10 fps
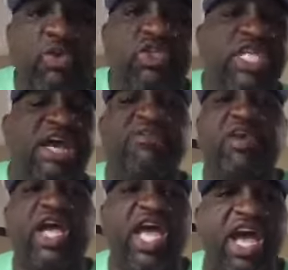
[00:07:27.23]

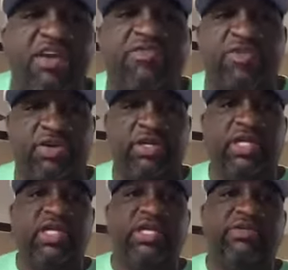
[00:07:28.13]
never, ever
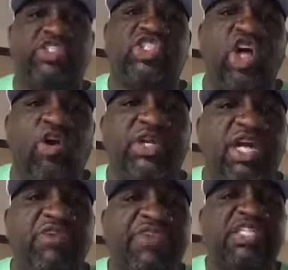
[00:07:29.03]
sow
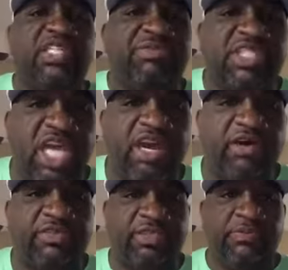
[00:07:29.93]
enough into
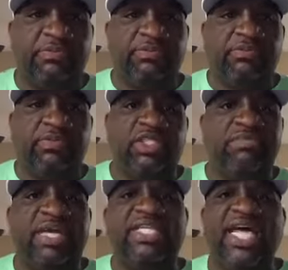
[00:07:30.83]
themselves to
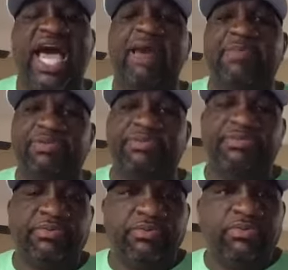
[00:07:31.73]
make that happen.
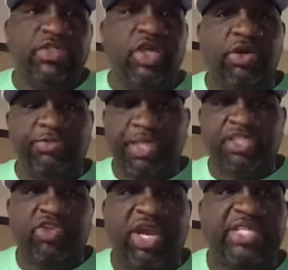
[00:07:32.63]
You know,
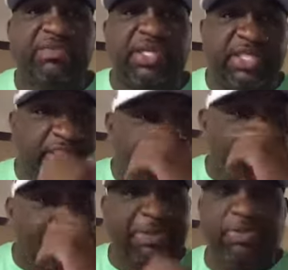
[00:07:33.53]
it's crazy because I
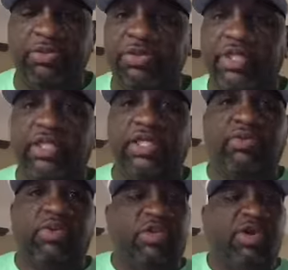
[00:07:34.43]
get people
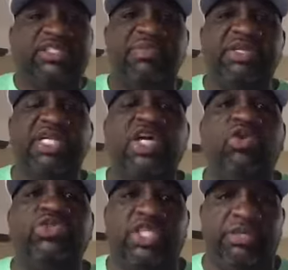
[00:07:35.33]
requesting me to
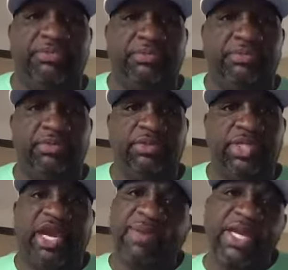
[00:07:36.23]
coach them.
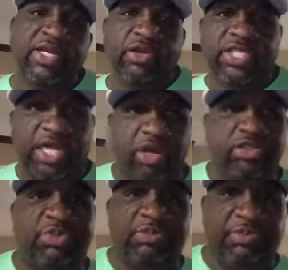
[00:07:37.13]
Okay, everybody knows I
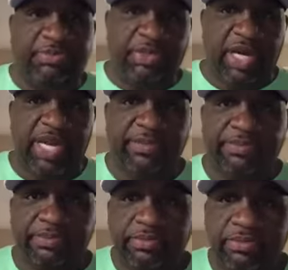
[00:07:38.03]
coach people, all right?
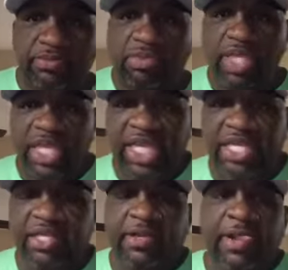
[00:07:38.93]
And